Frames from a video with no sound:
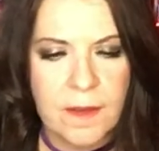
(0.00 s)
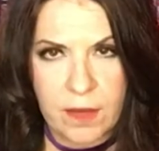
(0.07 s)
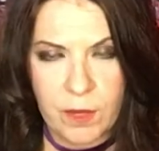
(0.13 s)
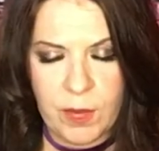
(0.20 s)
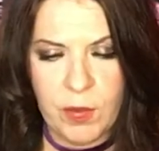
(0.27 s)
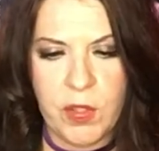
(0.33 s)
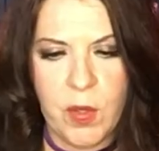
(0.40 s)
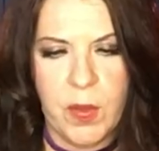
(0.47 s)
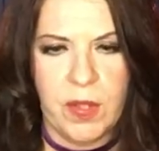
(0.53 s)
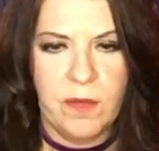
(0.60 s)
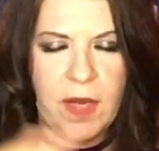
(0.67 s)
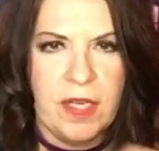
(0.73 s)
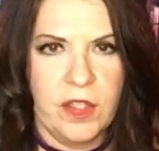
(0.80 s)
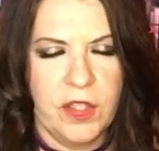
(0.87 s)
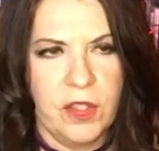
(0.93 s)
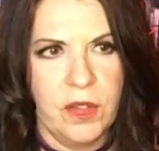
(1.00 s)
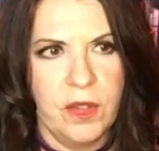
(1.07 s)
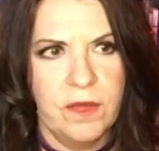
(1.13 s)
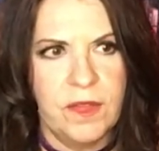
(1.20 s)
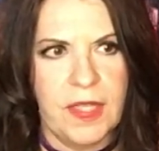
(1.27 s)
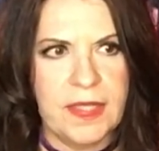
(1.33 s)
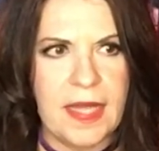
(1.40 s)
We were going around a
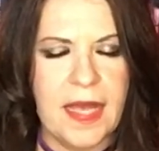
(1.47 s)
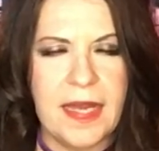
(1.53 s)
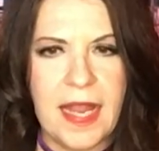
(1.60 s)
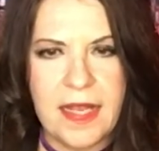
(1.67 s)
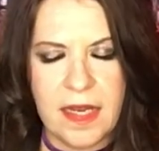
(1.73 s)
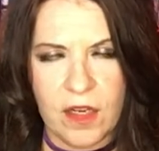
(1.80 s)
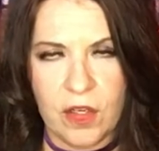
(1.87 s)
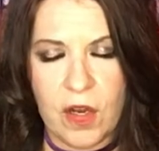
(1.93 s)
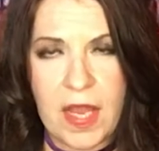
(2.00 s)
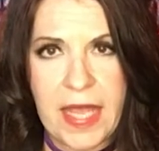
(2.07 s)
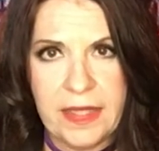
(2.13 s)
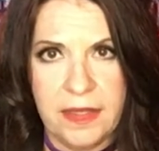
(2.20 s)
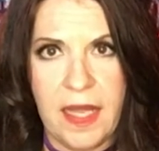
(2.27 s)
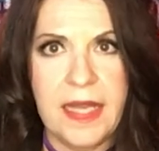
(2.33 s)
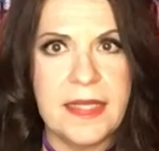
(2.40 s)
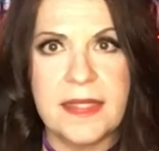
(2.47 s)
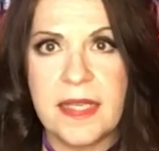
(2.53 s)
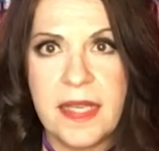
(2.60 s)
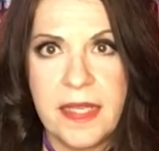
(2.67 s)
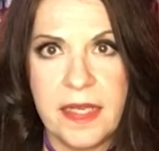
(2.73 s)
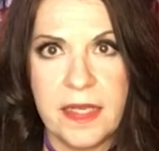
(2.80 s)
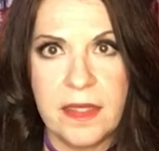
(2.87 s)
curve like that, and our headlights
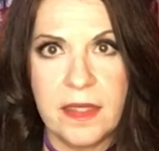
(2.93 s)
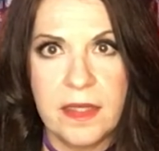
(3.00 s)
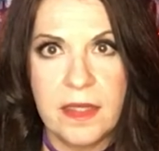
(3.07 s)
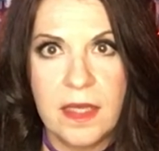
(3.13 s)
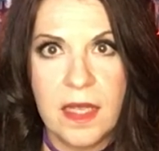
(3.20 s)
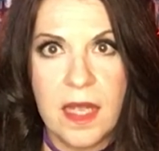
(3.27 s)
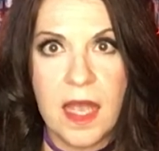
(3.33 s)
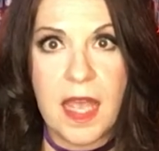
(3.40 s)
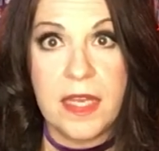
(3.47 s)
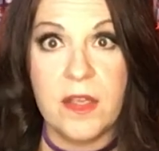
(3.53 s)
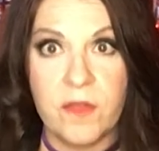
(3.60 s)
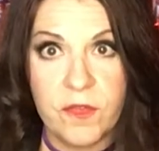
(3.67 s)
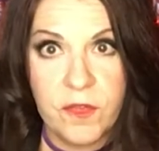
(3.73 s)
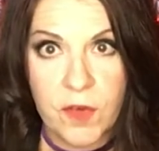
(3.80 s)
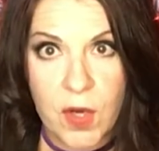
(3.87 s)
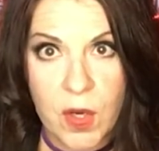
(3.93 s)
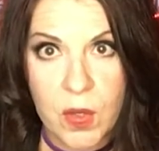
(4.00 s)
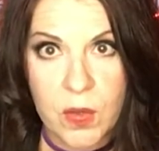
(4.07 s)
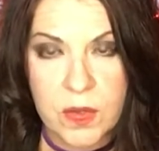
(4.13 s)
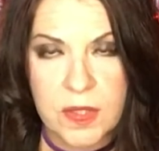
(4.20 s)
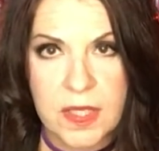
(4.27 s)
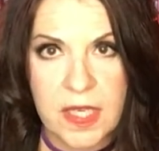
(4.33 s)
hit it and it
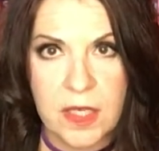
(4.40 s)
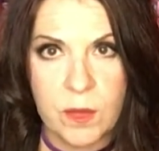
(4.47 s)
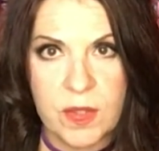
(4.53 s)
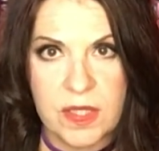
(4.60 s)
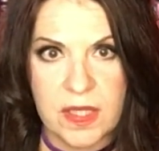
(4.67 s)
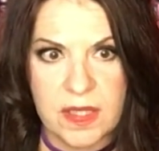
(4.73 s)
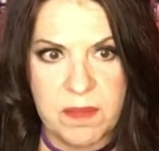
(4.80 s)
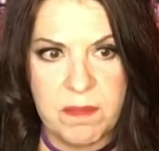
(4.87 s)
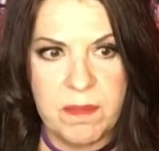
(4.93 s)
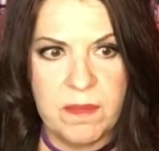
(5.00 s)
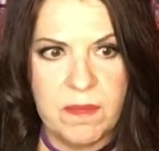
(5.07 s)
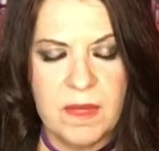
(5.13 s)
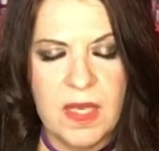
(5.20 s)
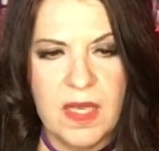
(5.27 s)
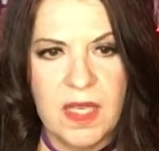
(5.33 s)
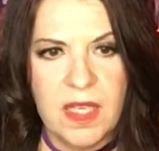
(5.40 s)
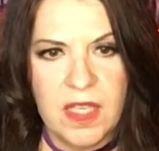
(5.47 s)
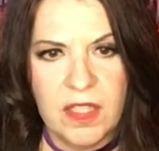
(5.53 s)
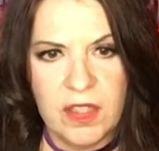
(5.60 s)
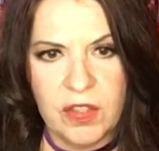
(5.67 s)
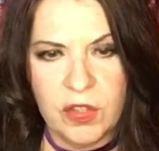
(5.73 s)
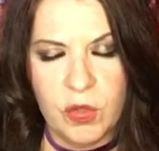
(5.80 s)
froze, and it was this
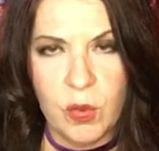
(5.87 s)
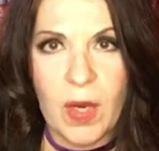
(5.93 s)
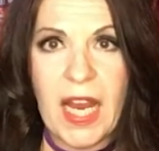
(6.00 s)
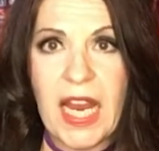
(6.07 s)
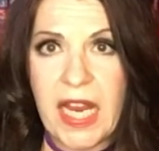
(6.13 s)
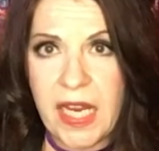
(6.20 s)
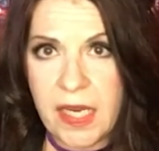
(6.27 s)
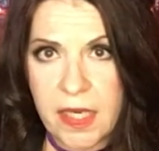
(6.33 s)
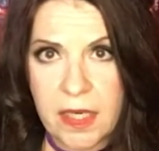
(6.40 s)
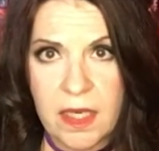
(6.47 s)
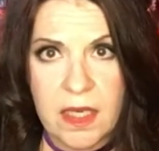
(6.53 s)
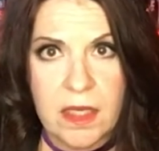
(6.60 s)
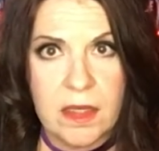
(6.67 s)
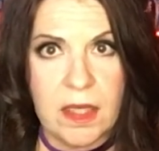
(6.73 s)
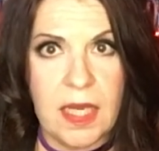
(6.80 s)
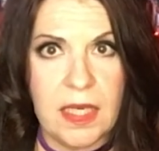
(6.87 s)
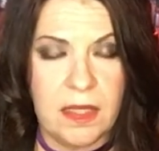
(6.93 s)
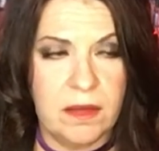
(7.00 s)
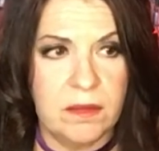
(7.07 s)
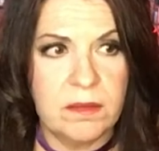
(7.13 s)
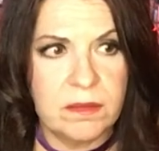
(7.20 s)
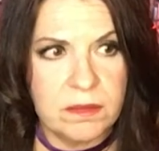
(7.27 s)
gray, like